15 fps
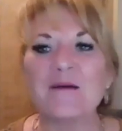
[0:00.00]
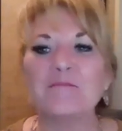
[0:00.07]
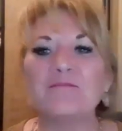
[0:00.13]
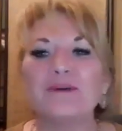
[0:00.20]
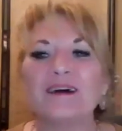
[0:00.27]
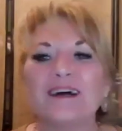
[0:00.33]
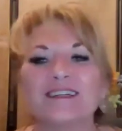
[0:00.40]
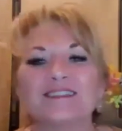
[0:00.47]

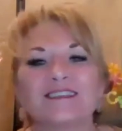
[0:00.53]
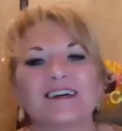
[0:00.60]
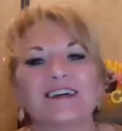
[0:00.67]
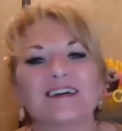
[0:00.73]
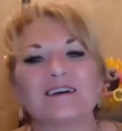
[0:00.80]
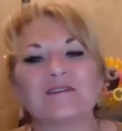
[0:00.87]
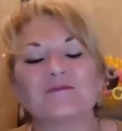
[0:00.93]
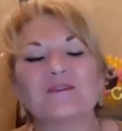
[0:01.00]
But
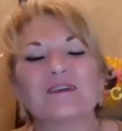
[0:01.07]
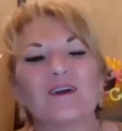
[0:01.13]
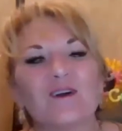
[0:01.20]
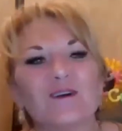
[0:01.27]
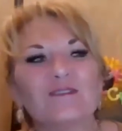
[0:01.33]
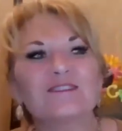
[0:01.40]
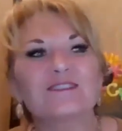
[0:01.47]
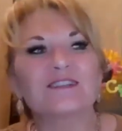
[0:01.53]
we
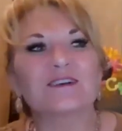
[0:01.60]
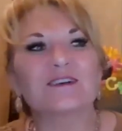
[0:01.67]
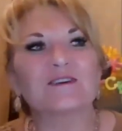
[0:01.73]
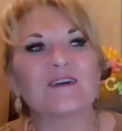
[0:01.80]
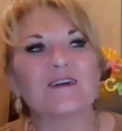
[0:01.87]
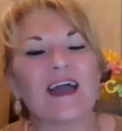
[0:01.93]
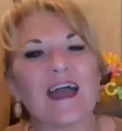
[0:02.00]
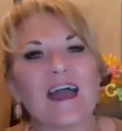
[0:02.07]

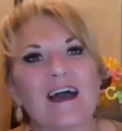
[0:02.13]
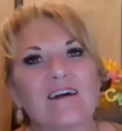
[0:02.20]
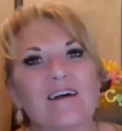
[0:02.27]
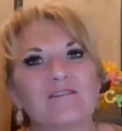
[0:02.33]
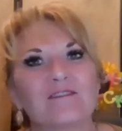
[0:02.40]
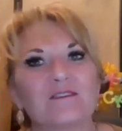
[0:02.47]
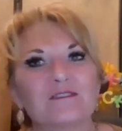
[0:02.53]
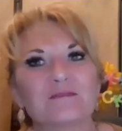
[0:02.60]
also
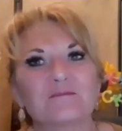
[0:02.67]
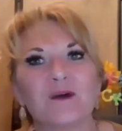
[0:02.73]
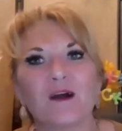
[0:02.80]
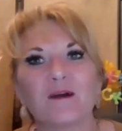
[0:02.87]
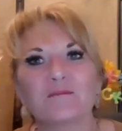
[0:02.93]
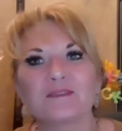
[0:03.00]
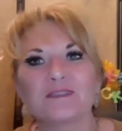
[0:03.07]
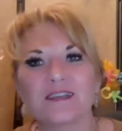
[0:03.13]
have those
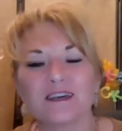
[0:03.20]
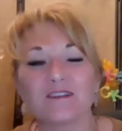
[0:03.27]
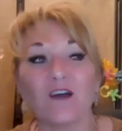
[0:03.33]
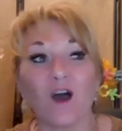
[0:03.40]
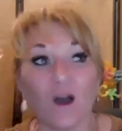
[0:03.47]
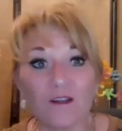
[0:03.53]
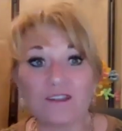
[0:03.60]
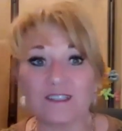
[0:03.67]
moms that
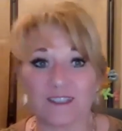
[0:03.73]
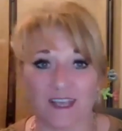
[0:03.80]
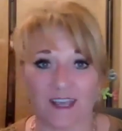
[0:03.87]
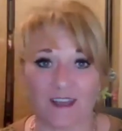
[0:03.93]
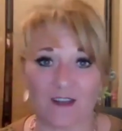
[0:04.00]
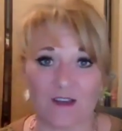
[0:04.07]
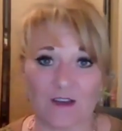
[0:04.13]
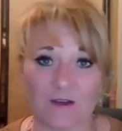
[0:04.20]
are stay
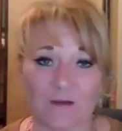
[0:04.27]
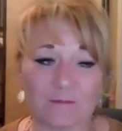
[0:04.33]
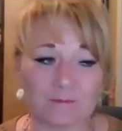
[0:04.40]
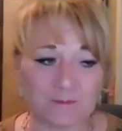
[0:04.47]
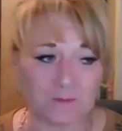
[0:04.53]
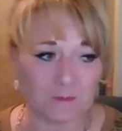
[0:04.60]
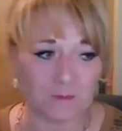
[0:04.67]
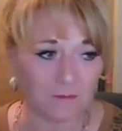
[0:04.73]
at home,
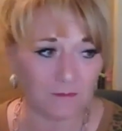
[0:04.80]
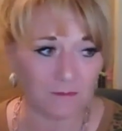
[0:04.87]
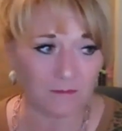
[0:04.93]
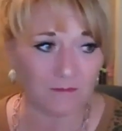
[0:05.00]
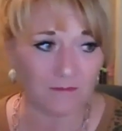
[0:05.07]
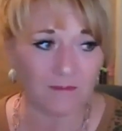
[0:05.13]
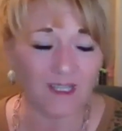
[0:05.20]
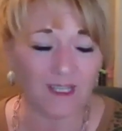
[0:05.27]

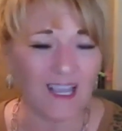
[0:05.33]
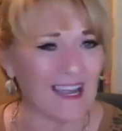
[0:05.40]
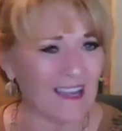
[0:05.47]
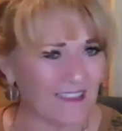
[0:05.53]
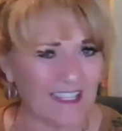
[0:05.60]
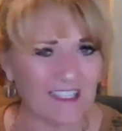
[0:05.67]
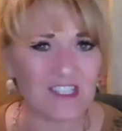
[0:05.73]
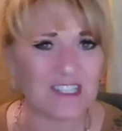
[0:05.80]

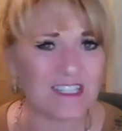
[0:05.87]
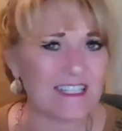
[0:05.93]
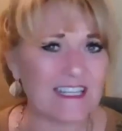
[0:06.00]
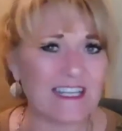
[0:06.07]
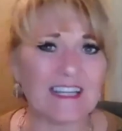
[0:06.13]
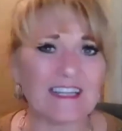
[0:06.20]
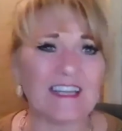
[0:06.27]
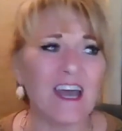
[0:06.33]
and they just
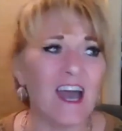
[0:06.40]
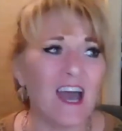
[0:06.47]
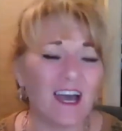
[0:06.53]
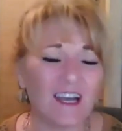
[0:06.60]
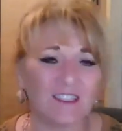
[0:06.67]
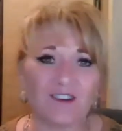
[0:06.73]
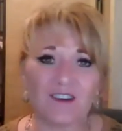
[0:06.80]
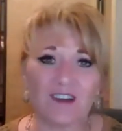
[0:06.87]
need
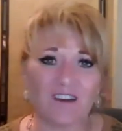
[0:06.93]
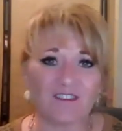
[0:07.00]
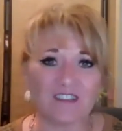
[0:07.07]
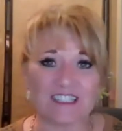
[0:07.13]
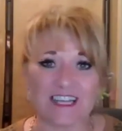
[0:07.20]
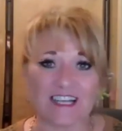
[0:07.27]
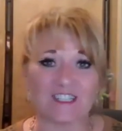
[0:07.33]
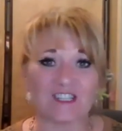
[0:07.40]
adult
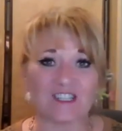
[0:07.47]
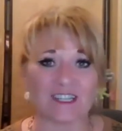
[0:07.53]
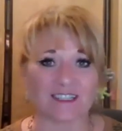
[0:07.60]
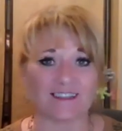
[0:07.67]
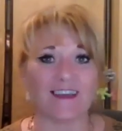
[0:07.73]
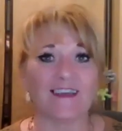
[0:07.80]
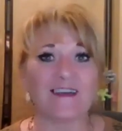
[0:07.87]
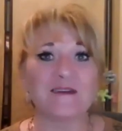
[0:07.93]

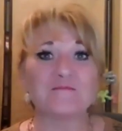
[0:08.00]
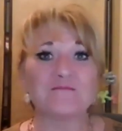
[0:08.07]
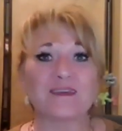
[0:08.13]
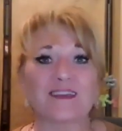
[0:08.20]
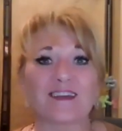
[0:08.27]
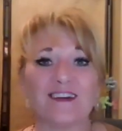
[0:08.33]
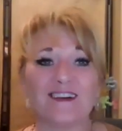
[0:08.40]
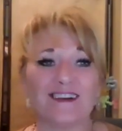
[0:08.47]
conversation,
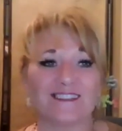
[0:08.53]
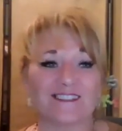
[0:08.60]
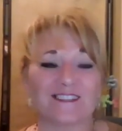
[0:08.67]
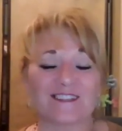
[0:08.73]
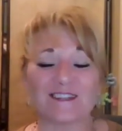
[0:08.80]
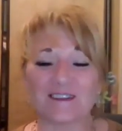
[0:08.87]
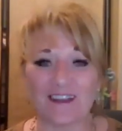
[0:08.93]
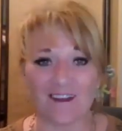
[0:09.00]
because
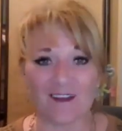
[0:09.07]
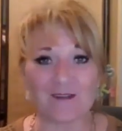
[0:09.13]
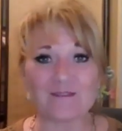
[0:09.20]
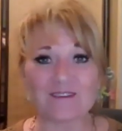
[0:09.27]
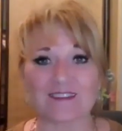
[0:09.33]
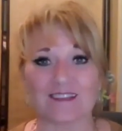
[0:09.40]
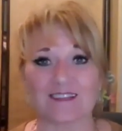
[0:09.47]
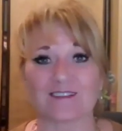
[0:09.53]
they are
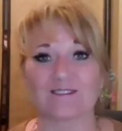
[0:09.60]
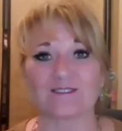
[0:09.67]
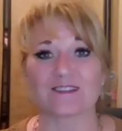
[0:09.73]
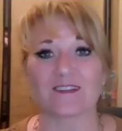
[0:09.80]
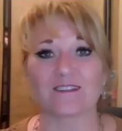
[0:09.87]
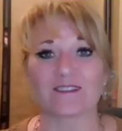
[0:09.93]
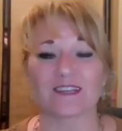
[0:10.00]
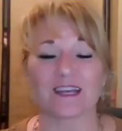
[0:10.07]
with the littles
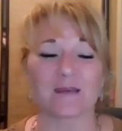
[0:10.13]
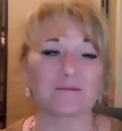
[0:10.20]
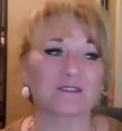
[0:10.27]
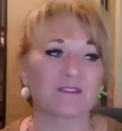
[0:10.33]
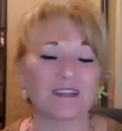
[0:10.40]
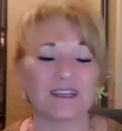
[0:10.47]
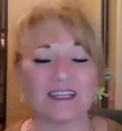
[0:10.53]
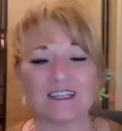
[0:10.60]
all the time.
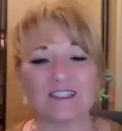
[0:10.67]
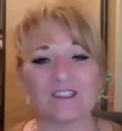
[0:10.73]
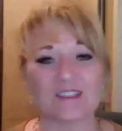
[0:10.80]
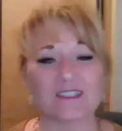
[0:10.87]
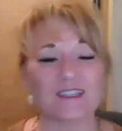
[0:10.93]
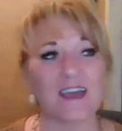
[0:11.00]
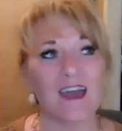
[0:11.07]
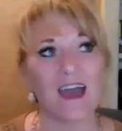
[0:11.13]
So they need
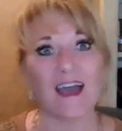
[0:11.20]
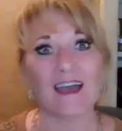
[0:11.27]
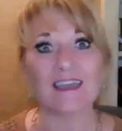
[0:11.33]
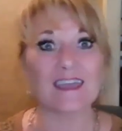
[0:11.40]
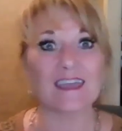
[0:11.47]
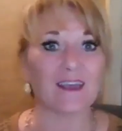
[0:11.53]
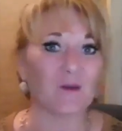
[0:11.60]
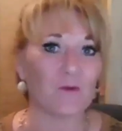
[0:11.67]
just a
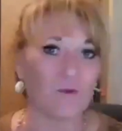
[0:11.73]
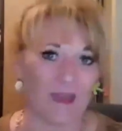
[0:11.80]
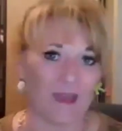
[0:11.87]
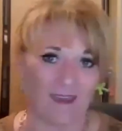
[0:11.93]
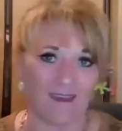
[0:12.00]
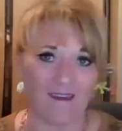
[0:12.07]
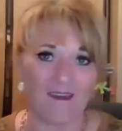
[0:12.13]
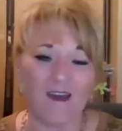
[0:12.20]

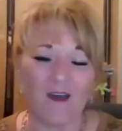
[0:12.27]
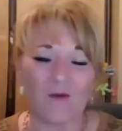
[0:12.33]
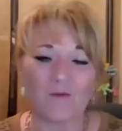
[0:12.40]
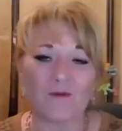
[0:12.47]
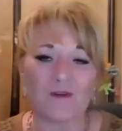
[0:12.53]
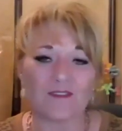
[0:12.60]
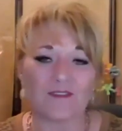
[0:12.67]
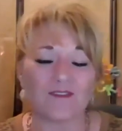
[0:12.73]
getaway
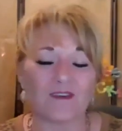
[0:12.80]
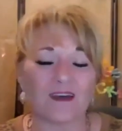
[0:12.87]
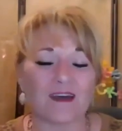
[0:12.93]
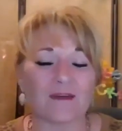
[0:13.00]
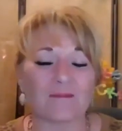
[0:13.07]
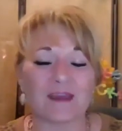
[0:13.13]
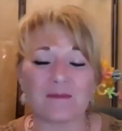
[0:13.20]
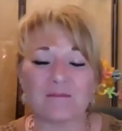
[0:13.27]
with,
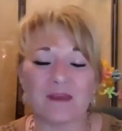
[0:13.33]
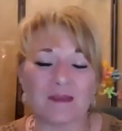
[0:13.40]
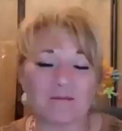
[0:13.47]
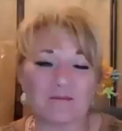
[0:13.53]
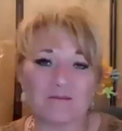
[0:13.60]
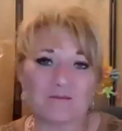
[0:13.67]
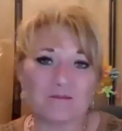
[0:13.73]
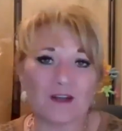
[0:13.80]

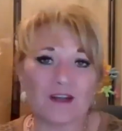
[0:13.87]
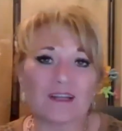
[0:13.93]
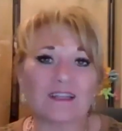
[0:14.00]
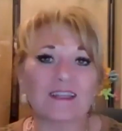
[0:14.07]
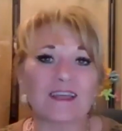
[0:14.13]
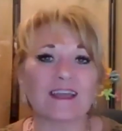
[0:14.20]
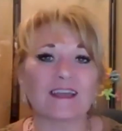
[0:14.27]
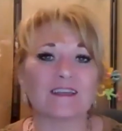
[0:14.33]
and Park
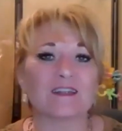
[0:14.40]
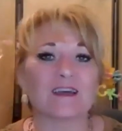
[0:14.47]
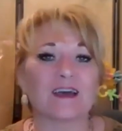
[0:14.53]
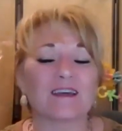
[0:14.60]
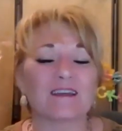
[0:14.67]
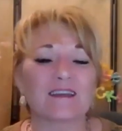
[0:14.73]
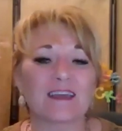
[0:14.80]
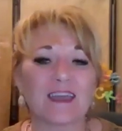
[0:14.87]
Lane
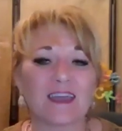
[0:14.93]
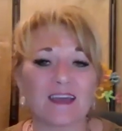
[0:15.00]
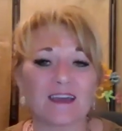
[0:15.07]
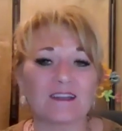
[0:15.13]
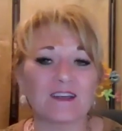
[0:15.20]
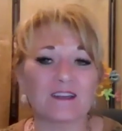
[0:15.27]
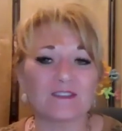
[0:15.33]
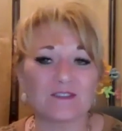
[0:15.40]

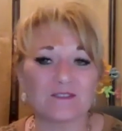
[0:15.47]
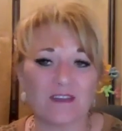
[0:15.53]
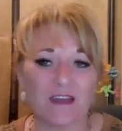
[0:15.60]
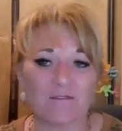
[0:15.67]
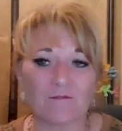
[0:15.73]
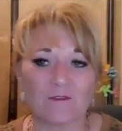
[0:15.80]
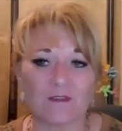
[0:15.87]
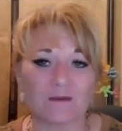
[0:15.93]
can do
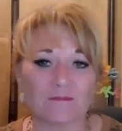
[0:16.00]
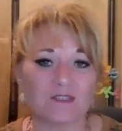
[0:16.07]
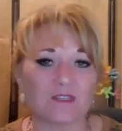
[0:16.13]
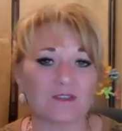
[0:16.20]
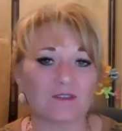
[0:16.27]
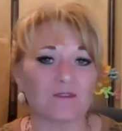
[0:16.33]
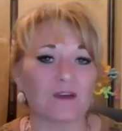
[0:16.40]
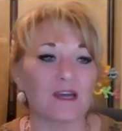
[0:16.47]
that for them
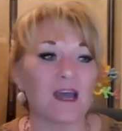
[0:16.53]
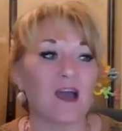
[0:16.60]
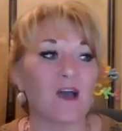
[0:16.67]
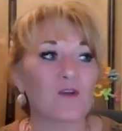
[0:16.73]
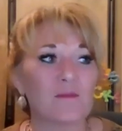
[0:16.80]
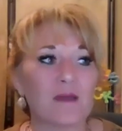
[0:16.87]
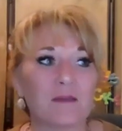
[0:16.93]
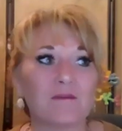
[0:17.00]
too.
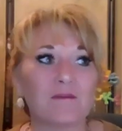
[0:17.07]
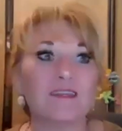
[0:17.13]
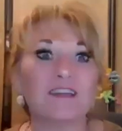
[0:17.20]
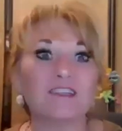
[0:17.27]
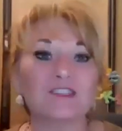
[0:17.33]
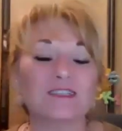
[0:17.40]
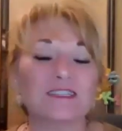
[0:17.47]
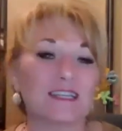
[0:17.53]
Or maybe they
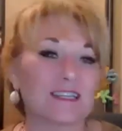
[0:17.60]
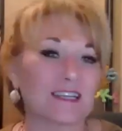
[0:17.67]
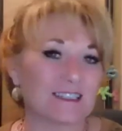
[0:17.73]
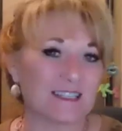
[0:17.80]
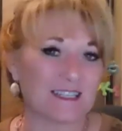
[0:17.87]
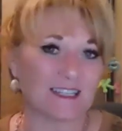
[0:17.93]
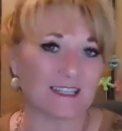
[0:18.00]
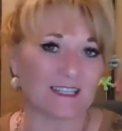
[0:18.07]
just need
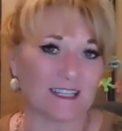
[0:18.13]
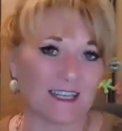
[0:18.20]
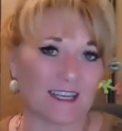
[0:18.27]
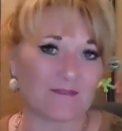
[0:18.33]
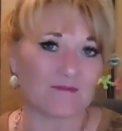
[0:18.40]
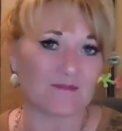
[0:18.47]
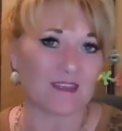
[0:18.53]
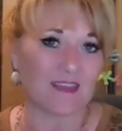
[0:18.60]
identity.